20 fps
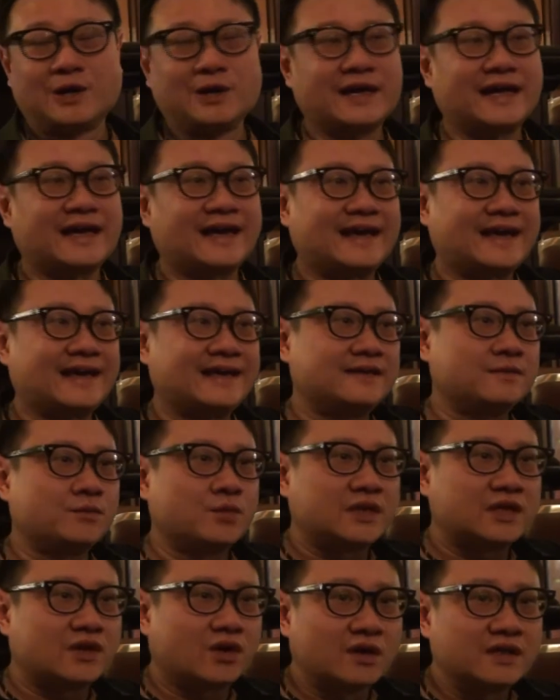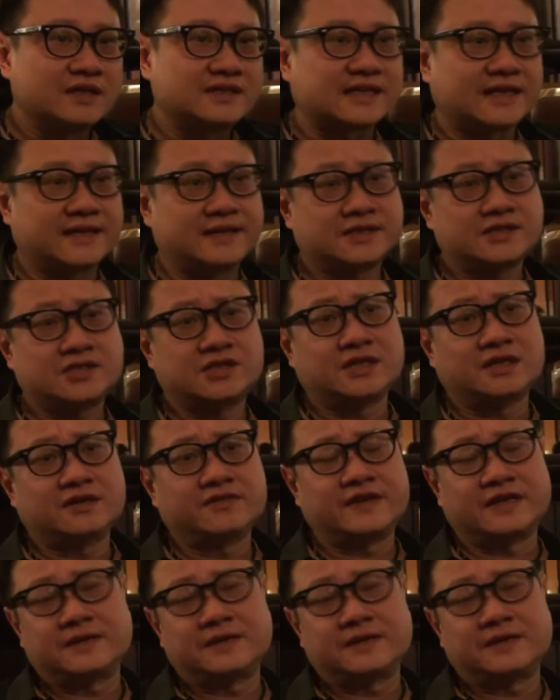You know, and with all his other stuff.